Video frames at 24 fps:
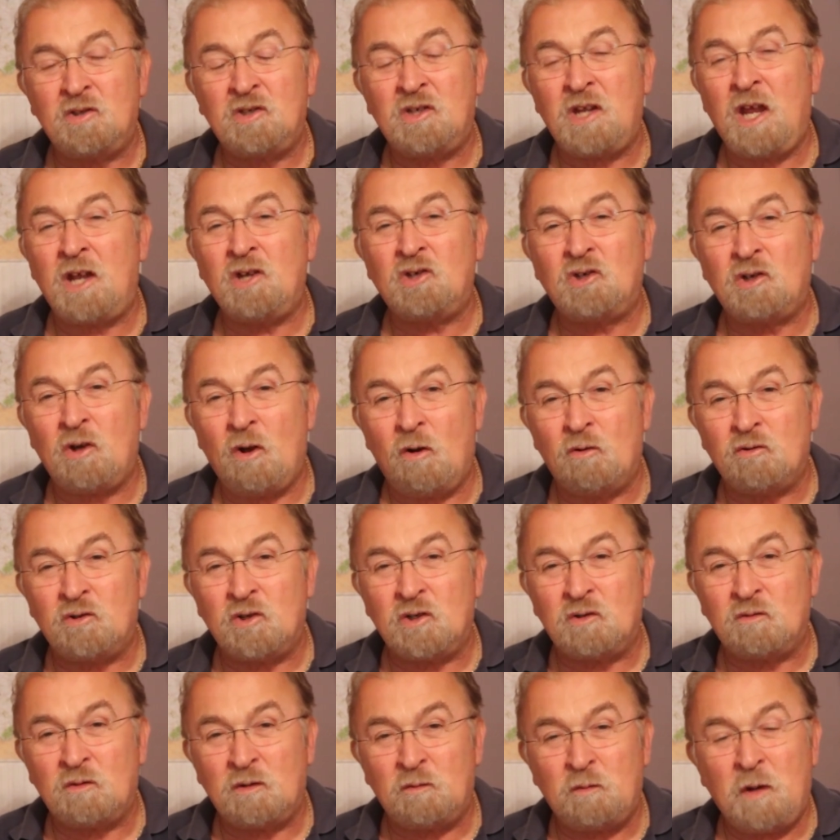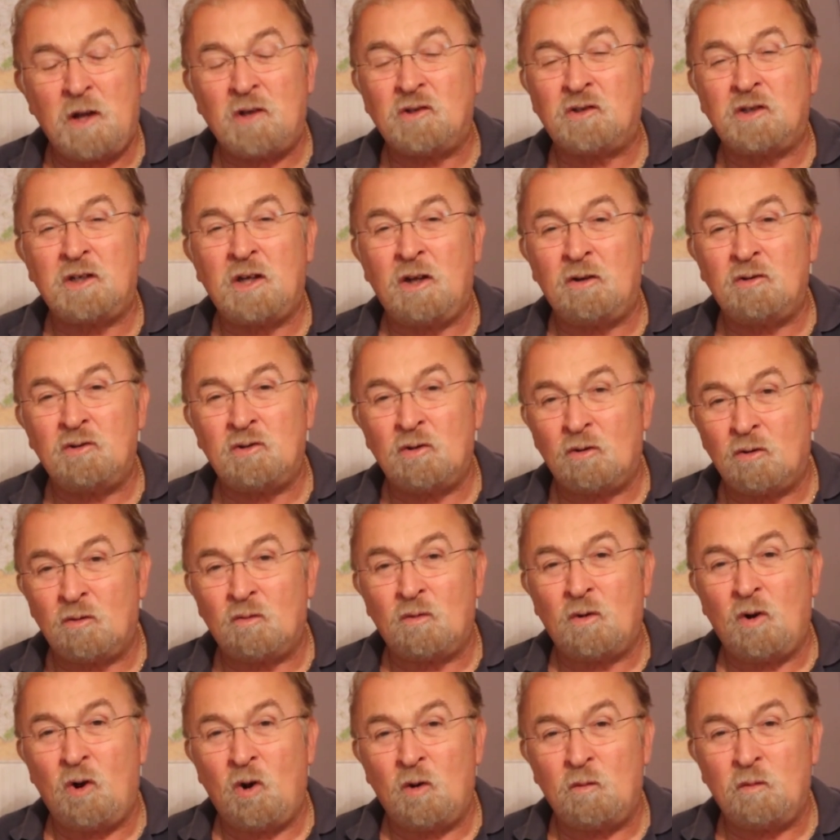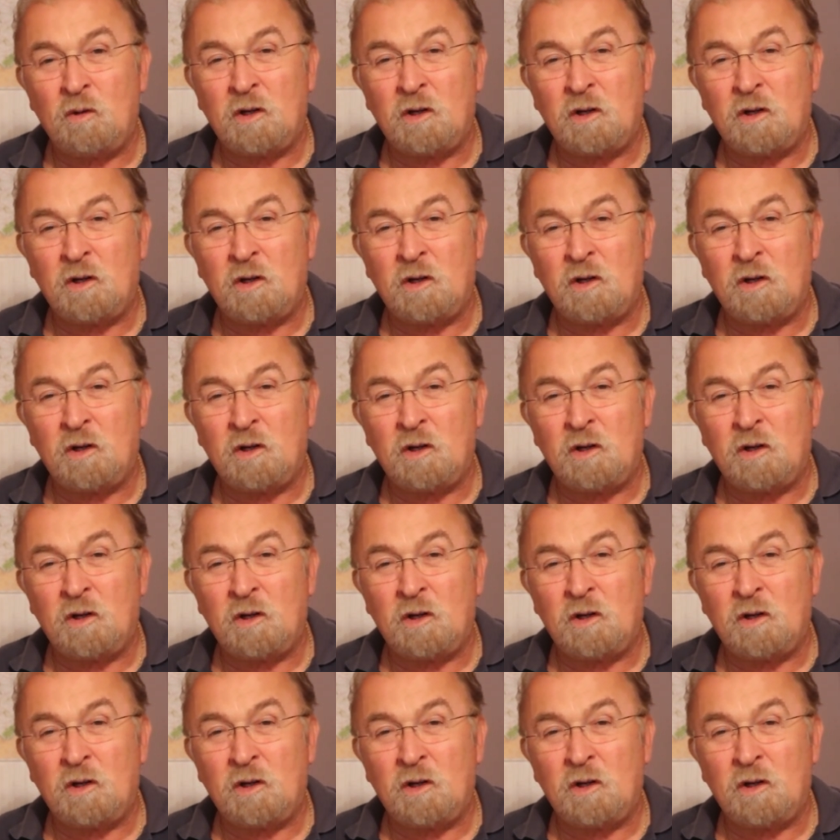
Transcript: stagecoaches was basically a dirt road.